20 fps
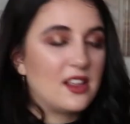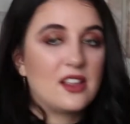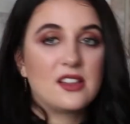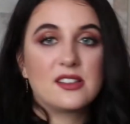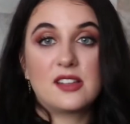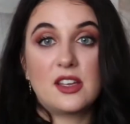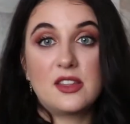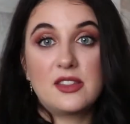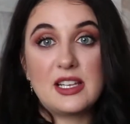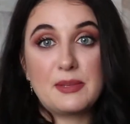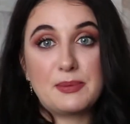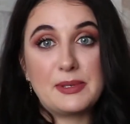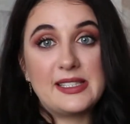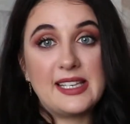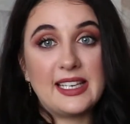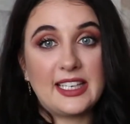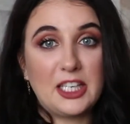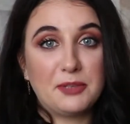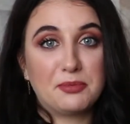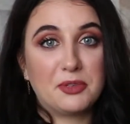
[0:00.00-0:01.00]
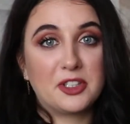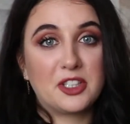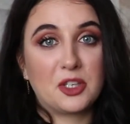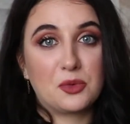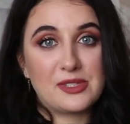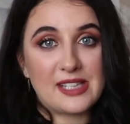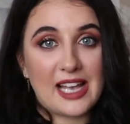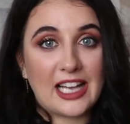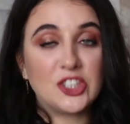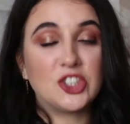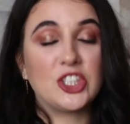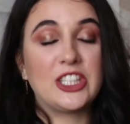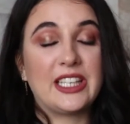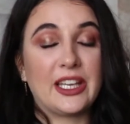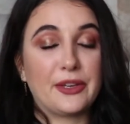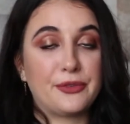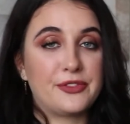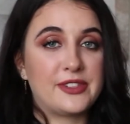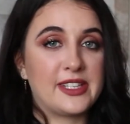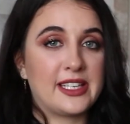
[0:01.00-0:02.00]
So this particular product was actually
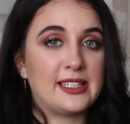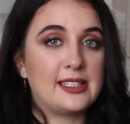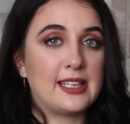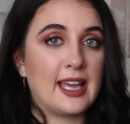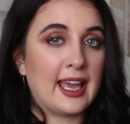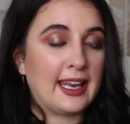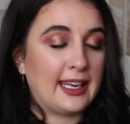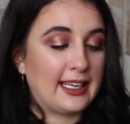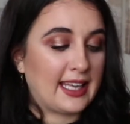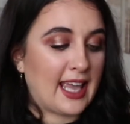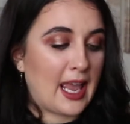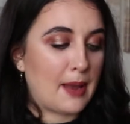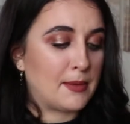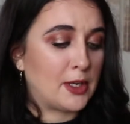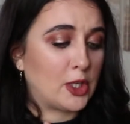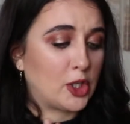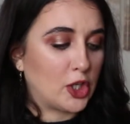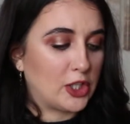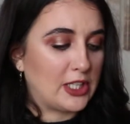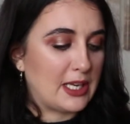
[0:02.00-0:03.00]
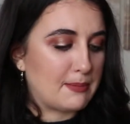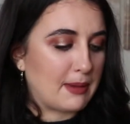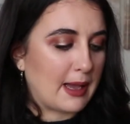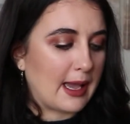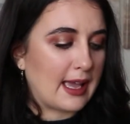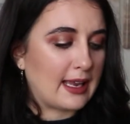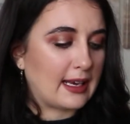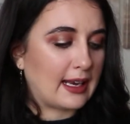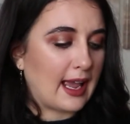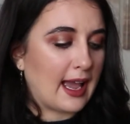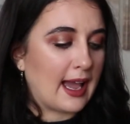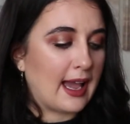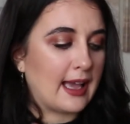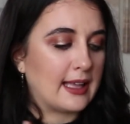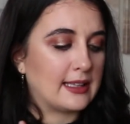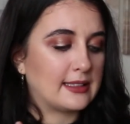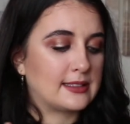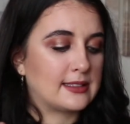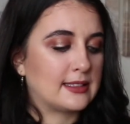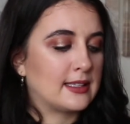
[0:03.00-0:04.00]
gifted, and it came in a goodie bag
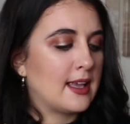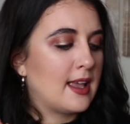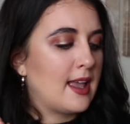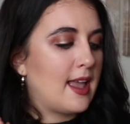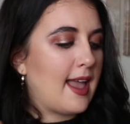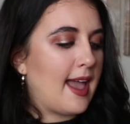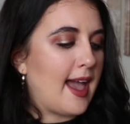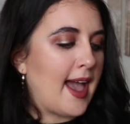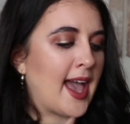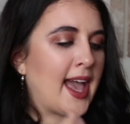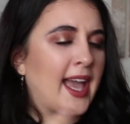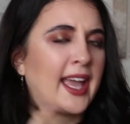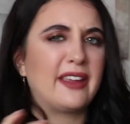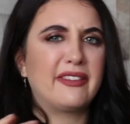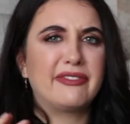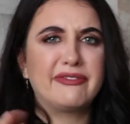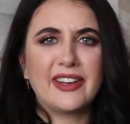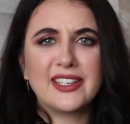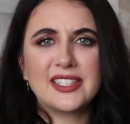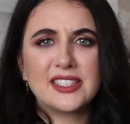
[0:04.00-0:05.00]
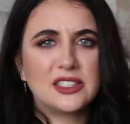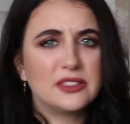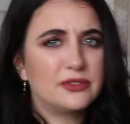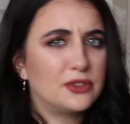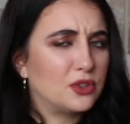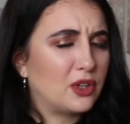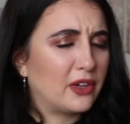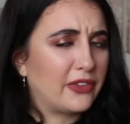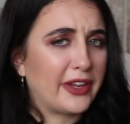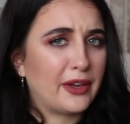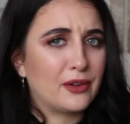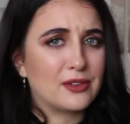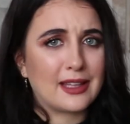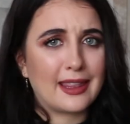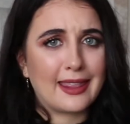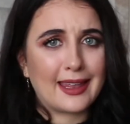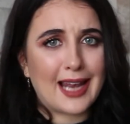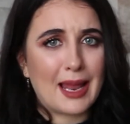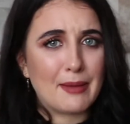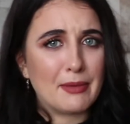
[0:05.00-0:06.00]
at a festival. I think it was
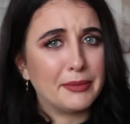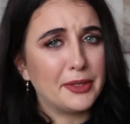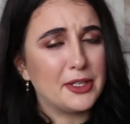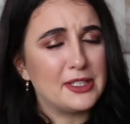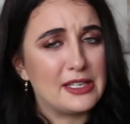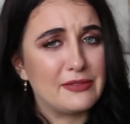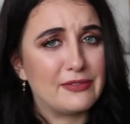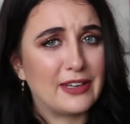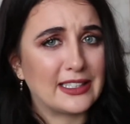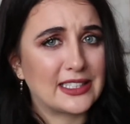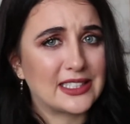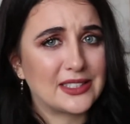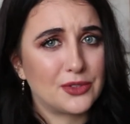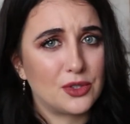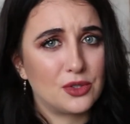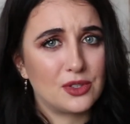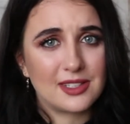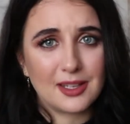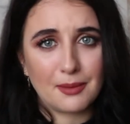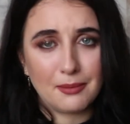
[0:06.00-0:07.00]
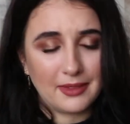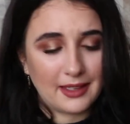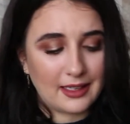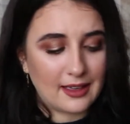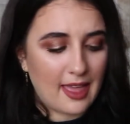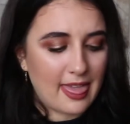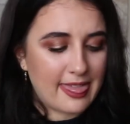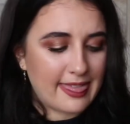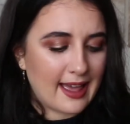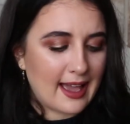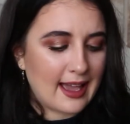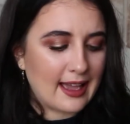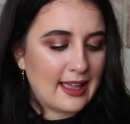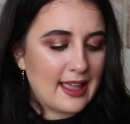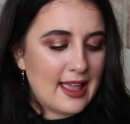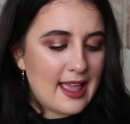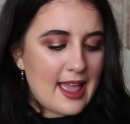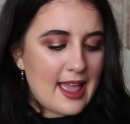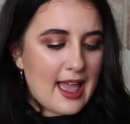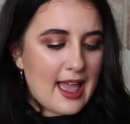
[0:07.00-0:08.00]
like the Glamour Beauty Festival, something like that.
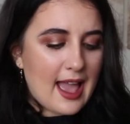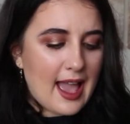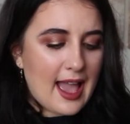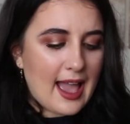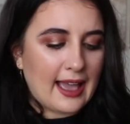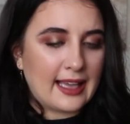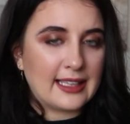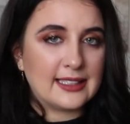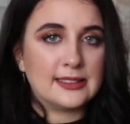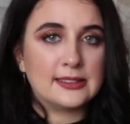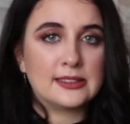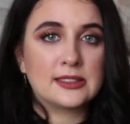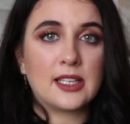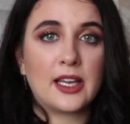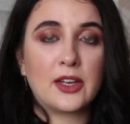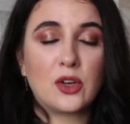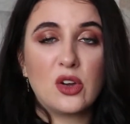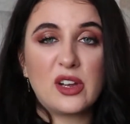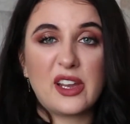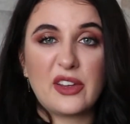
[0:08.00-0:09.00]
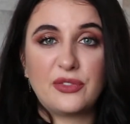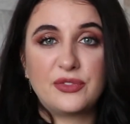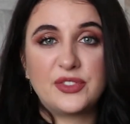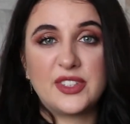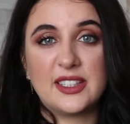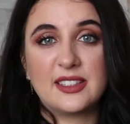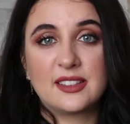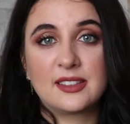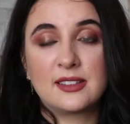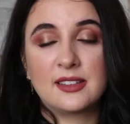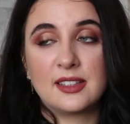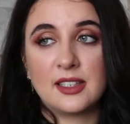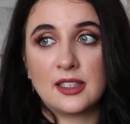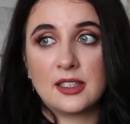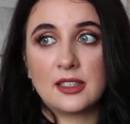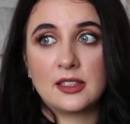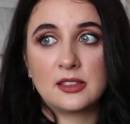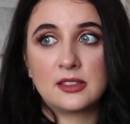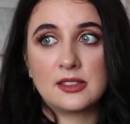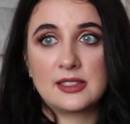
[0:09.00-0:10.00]
And I got gifted
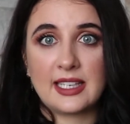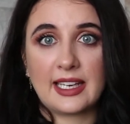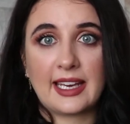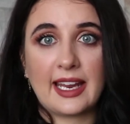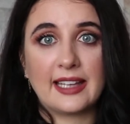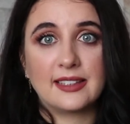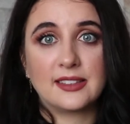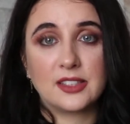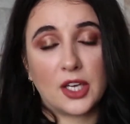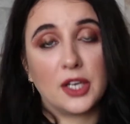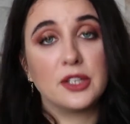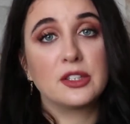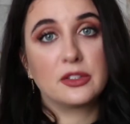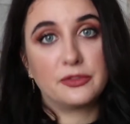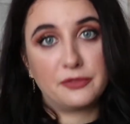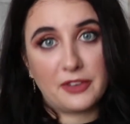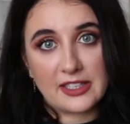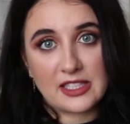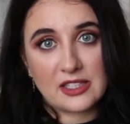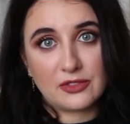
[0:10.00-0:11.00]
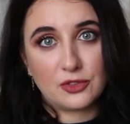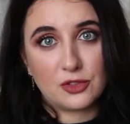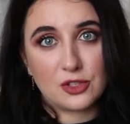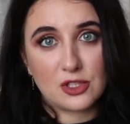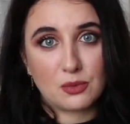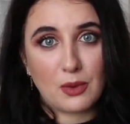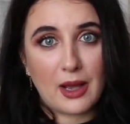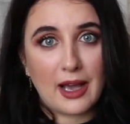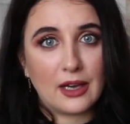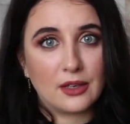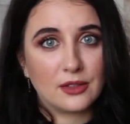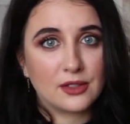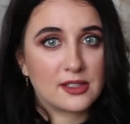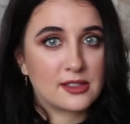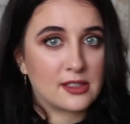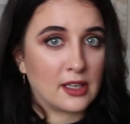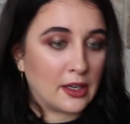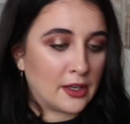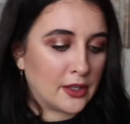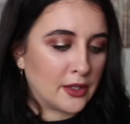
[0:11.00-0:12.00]
the ticket to go to the festival as well.
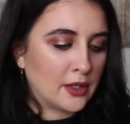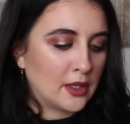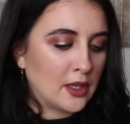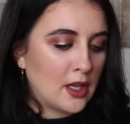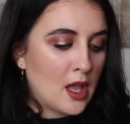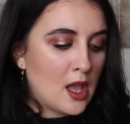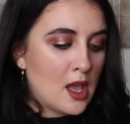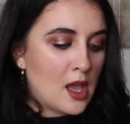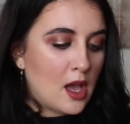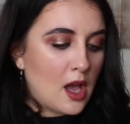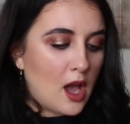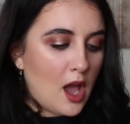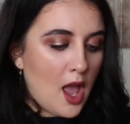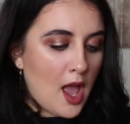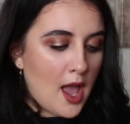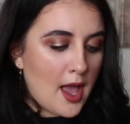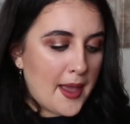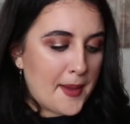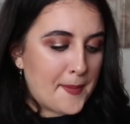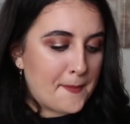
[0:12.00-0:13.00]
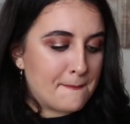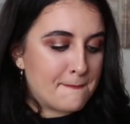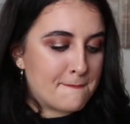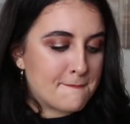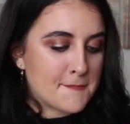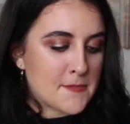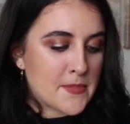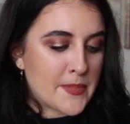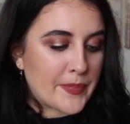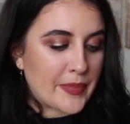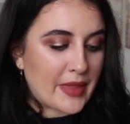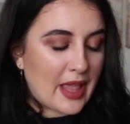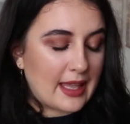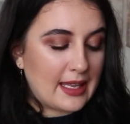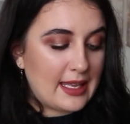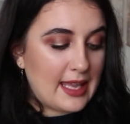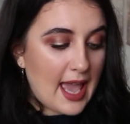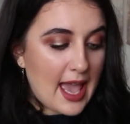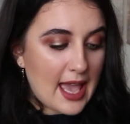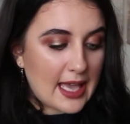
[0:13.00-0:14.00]
So
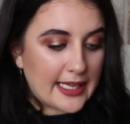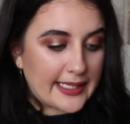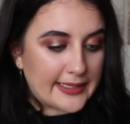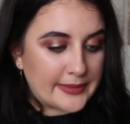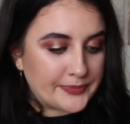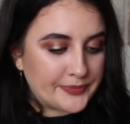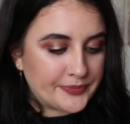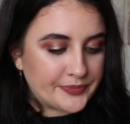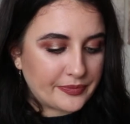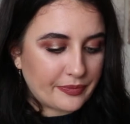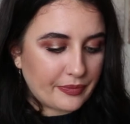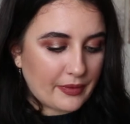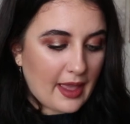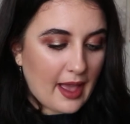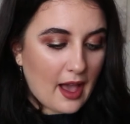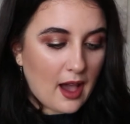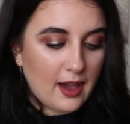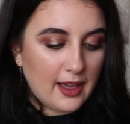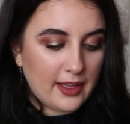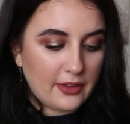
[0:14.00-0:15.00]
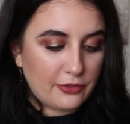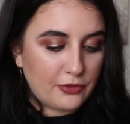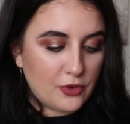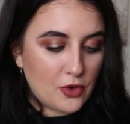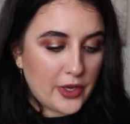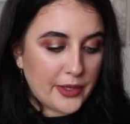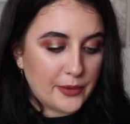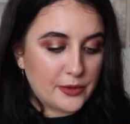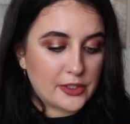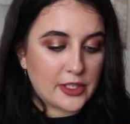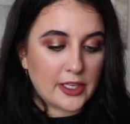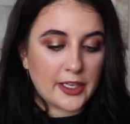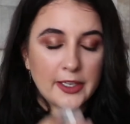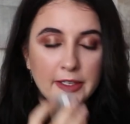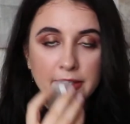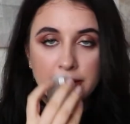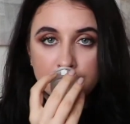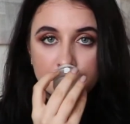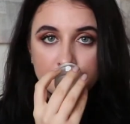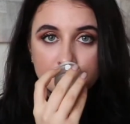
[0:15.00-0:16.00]
yeah, I thought it was
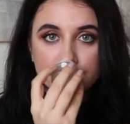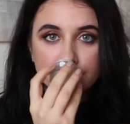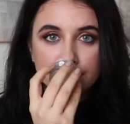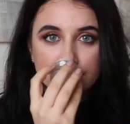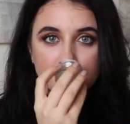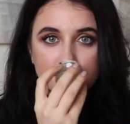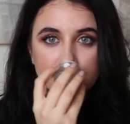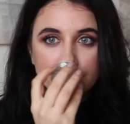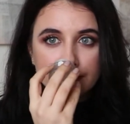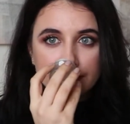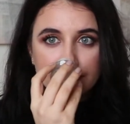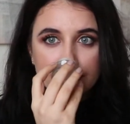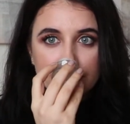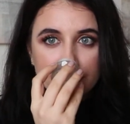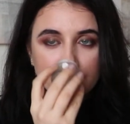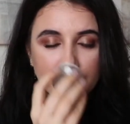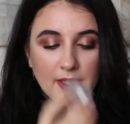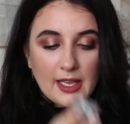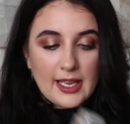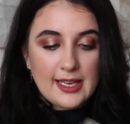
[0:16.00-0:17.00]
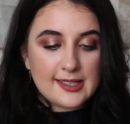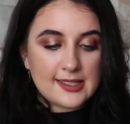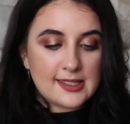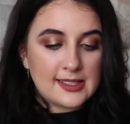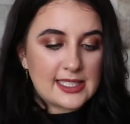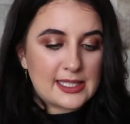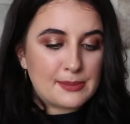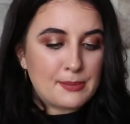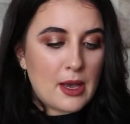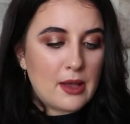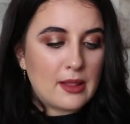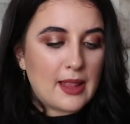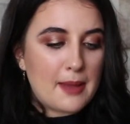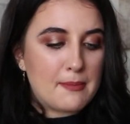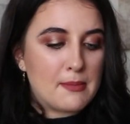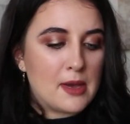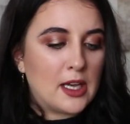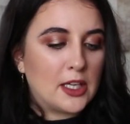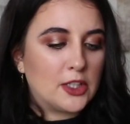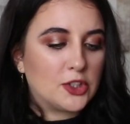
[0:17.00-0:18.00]
good. It doesn't smell like
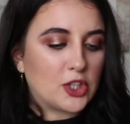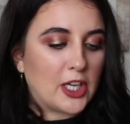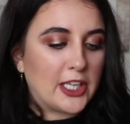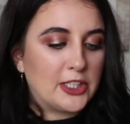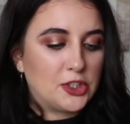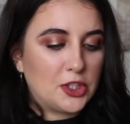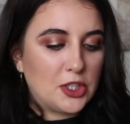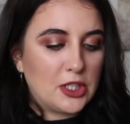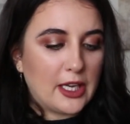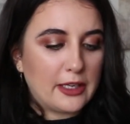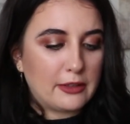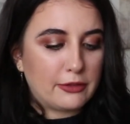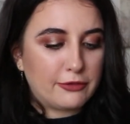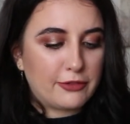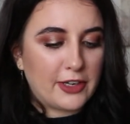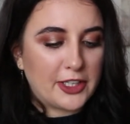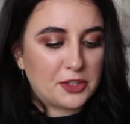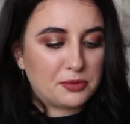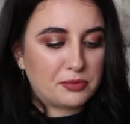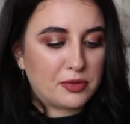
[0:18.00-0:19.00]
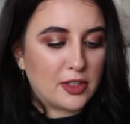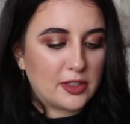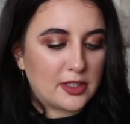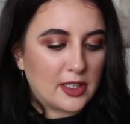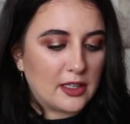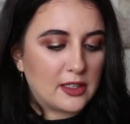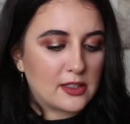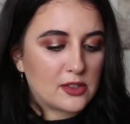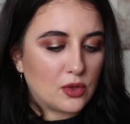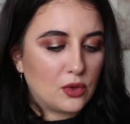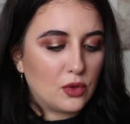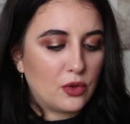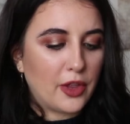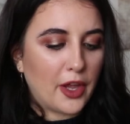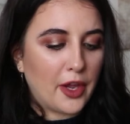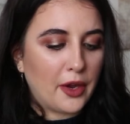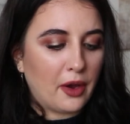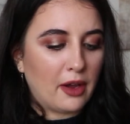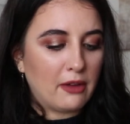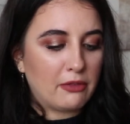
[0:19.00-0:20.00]
much. I do like fresh products, although
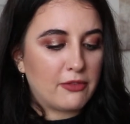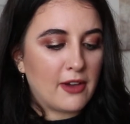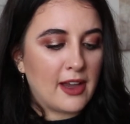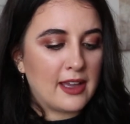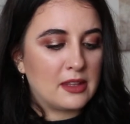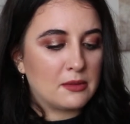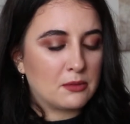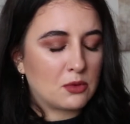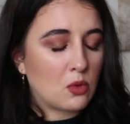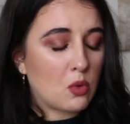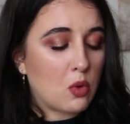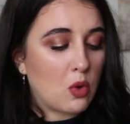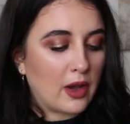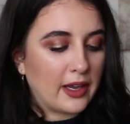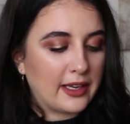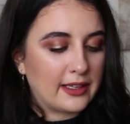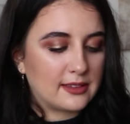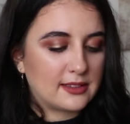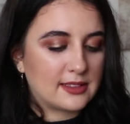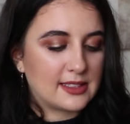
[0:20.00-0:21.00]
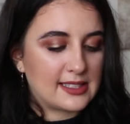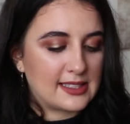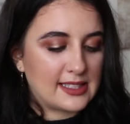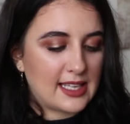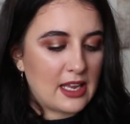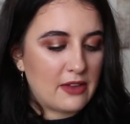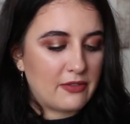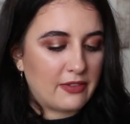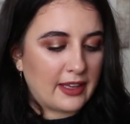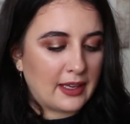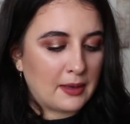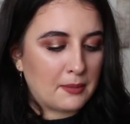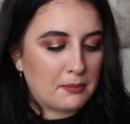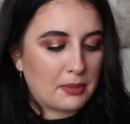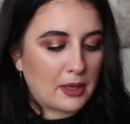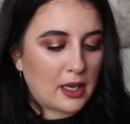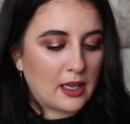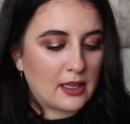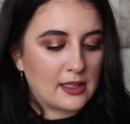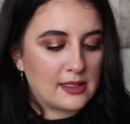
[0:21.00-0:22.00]
I find them quite deceiving,
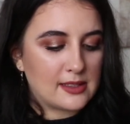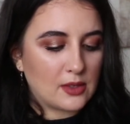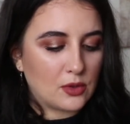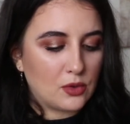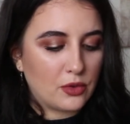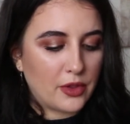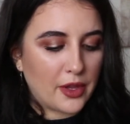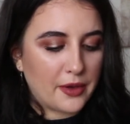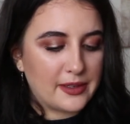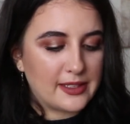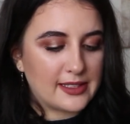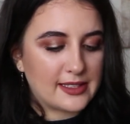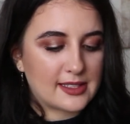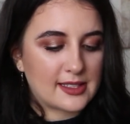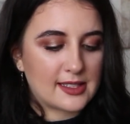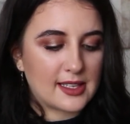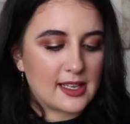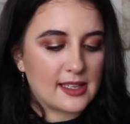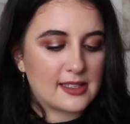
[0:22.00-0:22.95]
because although it's